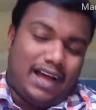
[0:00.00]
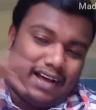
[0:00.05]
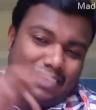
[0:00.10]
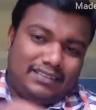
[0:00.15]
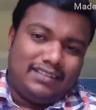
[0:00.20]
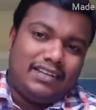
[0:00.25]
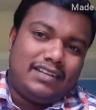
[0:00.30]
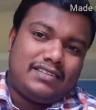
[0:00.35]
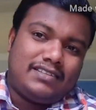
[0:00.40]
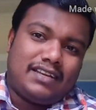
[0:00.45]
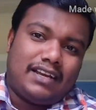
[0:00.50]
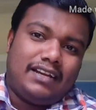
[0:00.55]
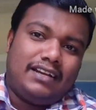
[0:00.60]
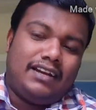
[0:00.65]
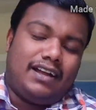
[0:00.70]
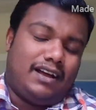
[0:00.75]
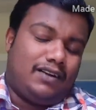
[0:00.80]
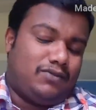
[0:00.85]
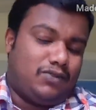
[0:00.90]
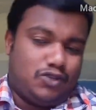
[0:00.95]
Other side,
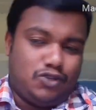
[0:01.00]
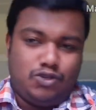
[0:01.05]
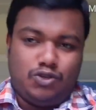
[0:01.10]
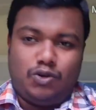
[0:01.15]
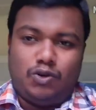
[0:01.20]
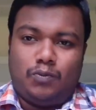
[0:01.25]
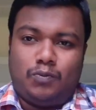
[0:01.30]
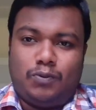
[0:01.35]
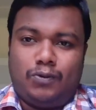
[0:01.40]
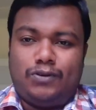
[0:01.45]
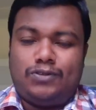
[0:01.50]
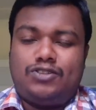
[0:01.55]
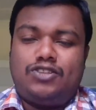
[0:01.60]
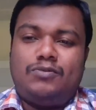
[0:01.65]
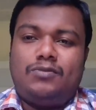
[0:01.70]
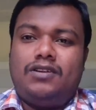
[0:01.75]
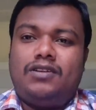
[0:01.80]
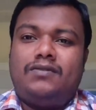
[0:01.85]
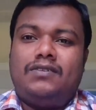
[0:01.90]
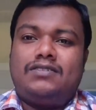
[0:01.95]
our Joe,
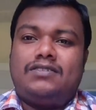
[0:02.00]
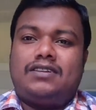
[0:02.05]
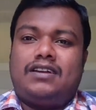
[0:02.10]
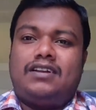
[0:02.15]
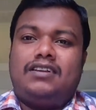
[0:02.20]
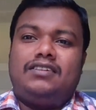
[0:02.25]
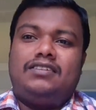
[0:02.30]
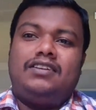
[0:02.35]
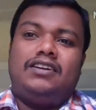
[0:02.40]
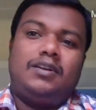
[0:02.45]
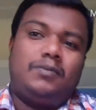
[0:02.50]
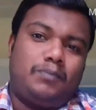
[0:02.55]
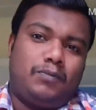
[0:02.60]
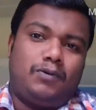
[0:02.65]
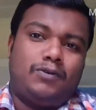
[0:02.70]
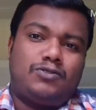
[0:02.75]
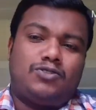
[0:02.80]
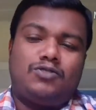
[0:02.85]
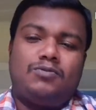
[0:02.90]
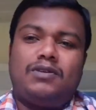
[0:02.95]
postman, was standing there.
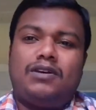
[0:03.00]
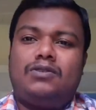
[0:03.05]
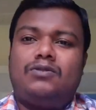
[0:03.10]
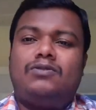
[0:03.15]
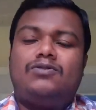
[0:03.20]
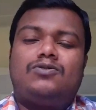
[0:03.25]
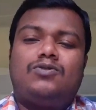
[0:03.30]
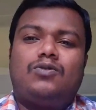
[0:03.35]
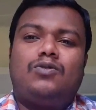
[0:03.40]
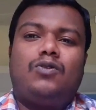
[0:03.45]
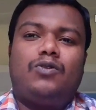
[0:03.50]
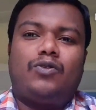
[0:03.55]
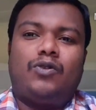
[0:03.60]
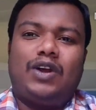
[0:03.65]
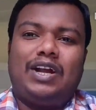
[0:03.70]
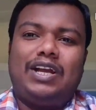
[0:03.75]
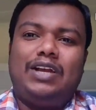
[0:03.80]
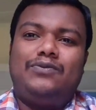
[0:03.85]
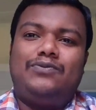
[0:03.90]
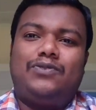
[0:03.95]
Postman also got
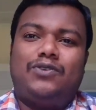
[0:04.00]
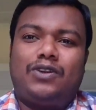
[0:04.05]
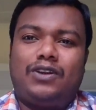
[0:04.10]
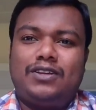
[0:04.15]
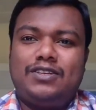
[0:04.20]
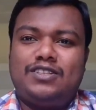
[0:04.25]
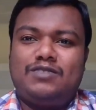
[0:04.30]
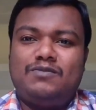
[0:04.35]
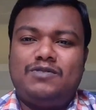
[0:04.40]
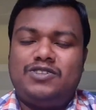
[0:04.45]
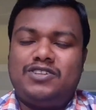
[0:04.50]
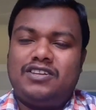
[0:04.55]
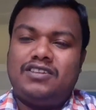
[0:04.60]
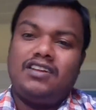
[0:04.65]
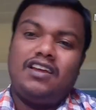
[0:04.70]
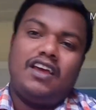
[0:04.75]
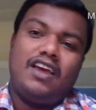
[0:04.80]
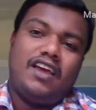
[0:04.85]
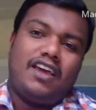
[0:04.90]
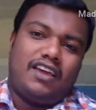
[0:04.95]
ready for his mission.
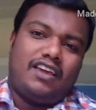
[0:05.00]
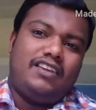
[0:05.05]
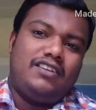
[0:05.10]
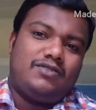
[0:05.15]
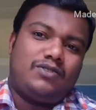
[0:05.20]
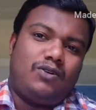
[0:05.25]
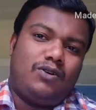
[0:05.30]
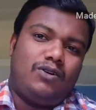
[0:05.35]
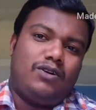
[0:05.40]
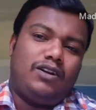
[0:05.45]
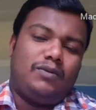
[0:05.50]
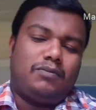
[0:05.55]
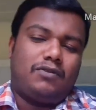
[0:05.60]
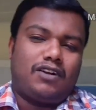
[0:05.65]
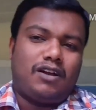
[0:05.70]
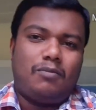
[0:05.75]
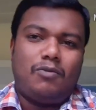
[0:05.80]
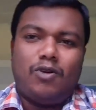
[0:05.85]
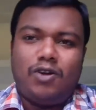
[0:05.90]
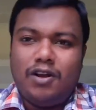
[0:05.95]
He called,
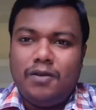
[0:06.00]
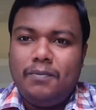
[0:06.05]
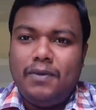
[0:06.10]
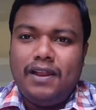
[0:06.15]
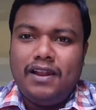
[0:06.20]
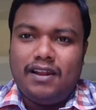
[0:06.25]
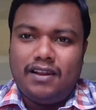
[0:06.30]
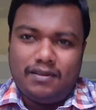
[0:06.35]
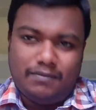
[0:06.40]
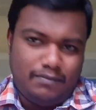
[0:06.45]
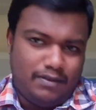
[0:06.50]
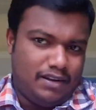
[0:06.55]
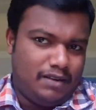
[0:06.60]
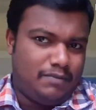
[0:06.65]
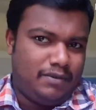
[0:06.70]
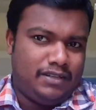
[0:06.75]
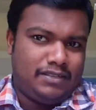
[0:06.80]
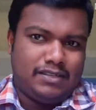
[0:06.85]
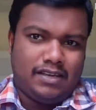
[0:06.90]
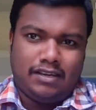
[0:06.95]
"Come on, Bill." Bill
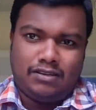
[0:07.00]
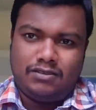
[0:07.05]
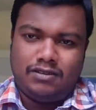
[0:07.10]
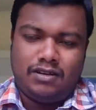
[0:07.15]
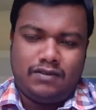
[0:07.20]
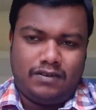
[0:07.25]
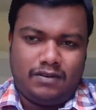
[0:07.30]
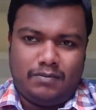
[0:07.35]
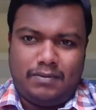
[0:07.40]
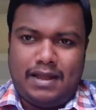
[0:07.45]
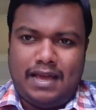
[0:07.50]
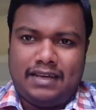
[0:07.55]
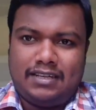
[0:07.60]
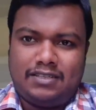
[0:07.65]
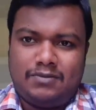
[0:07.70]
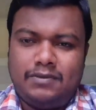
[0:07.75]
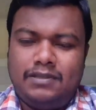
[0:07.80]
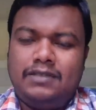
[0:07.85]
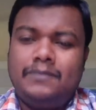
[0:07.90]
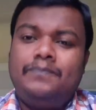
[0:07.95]
means actually our
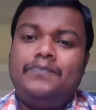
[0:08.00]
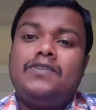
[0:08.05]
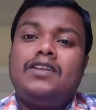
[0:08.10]
blacksmith.